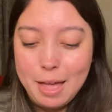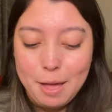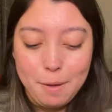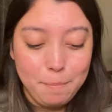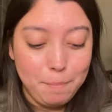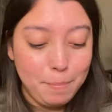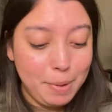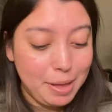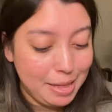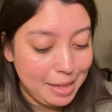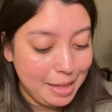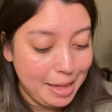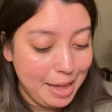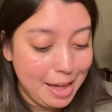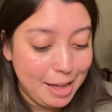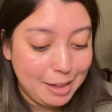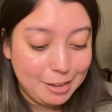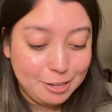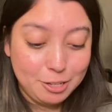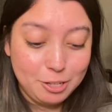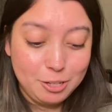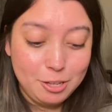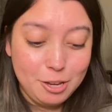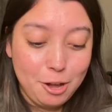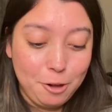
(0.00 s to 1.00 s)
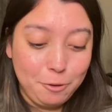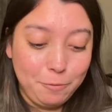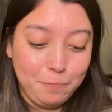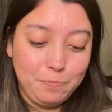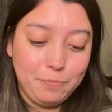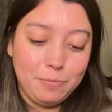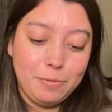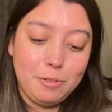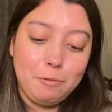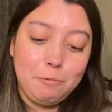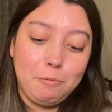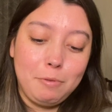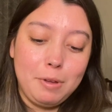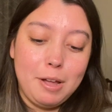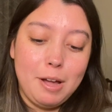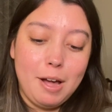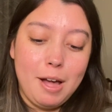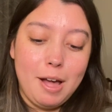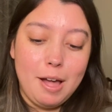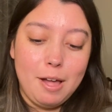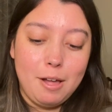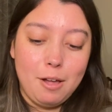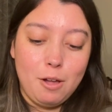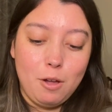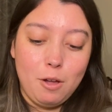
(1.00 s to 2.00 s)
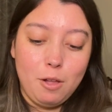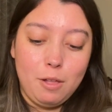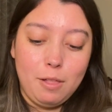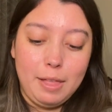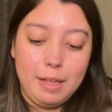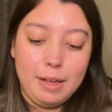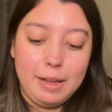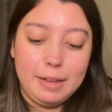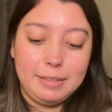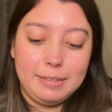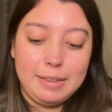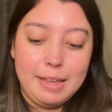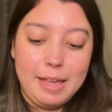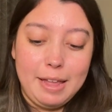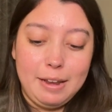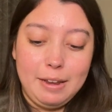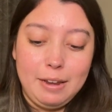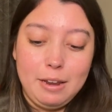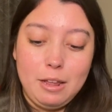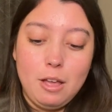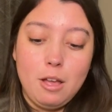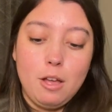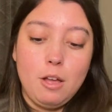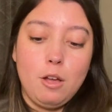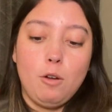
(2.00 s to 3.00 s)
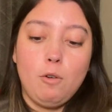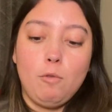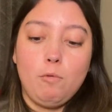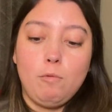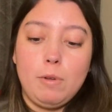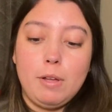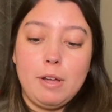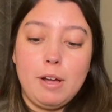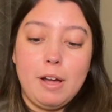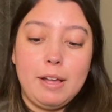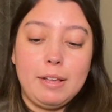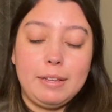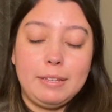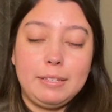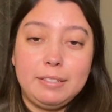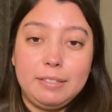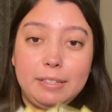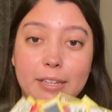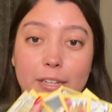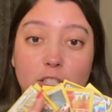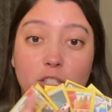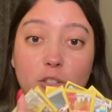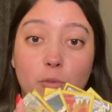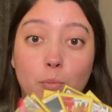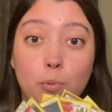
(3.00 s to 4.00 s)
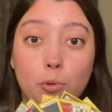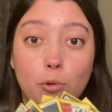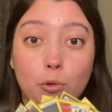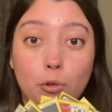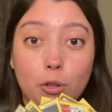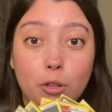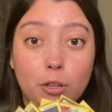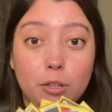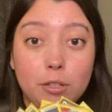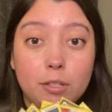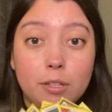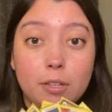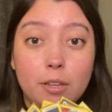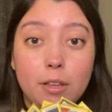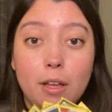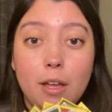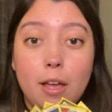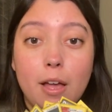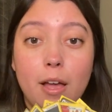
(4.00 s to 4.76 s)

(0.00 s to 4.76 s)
But yeah, so we got, like I said, we got 6 pulls.